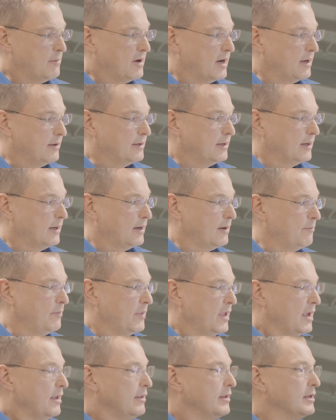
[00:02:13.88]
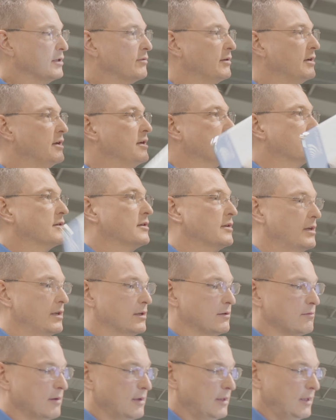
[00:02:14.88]
But this one is
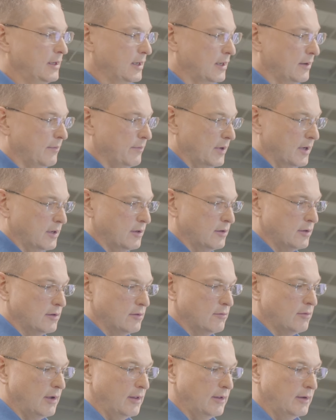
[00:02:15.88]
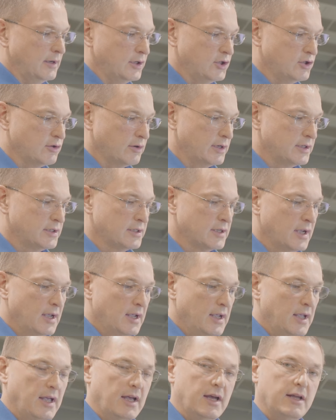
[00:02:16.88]
really a good quality choice,
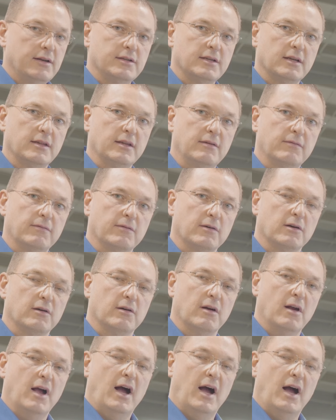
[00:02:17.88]
and something for